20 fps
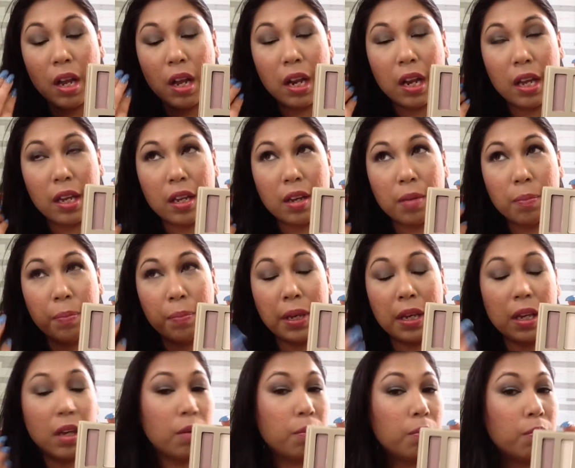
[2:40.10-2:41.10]
like a
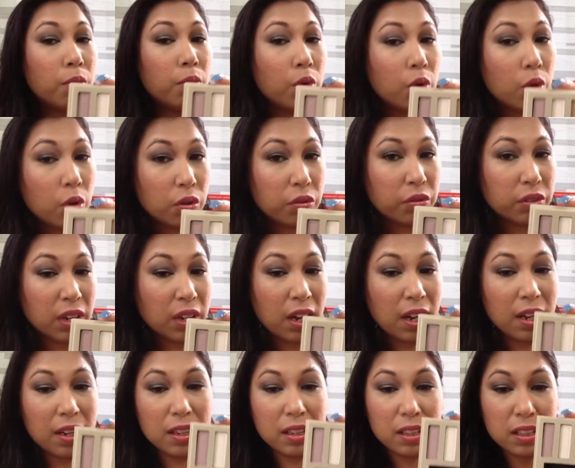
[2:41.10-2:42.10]
pink mauve
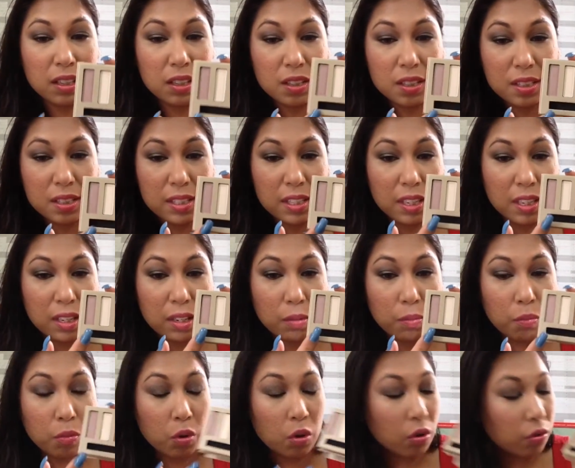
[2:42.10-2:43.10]
color. You can see a little
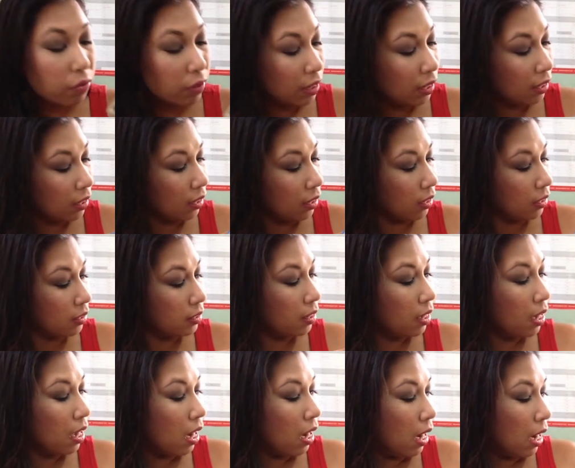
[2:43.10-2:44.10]
mauve in it,
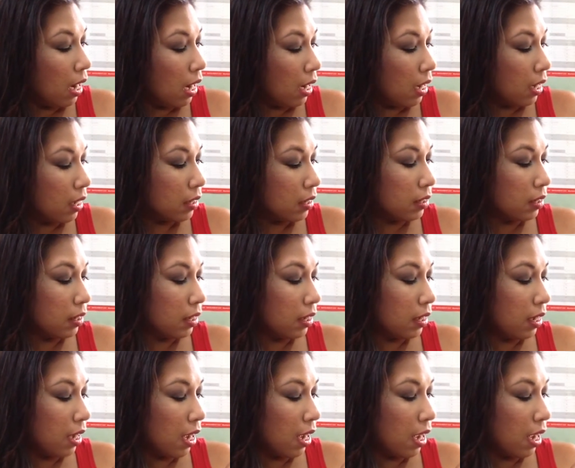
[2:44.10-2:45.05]
and it